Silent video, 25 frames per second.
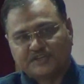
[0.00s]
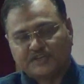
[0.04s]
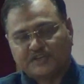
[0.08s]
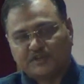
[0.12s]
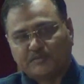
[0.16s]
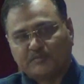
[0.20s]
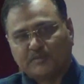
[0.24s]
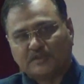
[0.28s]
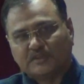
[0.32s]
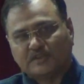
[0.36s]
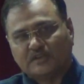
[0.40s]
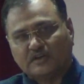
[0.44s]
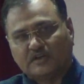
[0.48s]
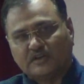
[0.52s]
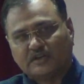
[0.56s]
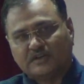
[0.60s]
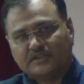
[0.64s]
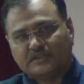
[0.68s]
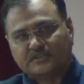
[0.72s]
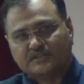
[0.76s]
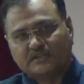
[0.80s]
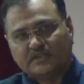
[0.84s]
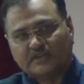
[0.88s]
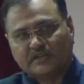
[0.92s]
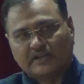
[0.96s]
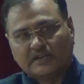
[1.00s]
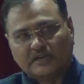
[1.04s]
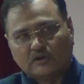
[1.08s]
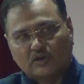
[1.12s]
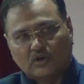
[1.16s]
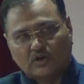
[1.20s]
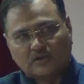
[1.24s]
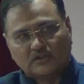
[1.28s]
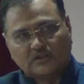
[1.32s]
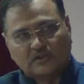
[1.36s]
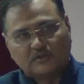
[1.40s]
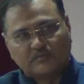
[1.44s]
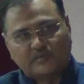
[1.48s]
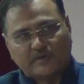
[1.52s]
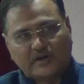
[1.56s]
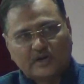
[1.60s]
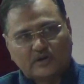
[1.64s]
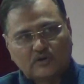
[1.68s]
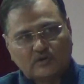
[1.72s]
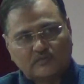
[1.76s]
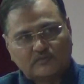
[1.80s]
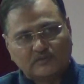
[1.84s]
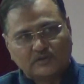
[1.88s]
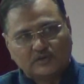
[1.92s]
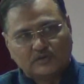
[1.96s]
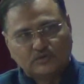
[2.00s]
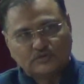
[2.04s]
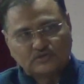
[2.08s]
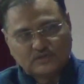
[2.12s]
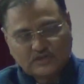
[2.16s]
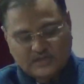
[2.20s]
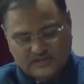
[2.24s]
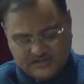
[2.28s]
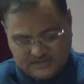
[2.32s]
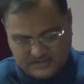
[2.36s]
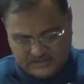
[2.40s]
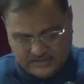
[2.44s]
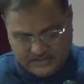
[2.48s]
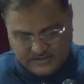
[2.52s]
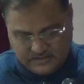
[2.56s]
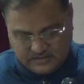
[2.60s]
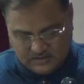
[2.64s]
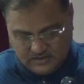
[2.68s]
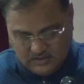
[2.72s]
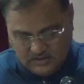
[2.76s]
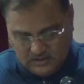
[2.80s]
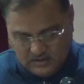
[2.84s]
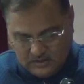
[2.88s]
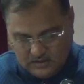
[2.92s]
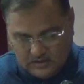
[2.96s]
in Himatnagar district in northern part of the Gujarat state.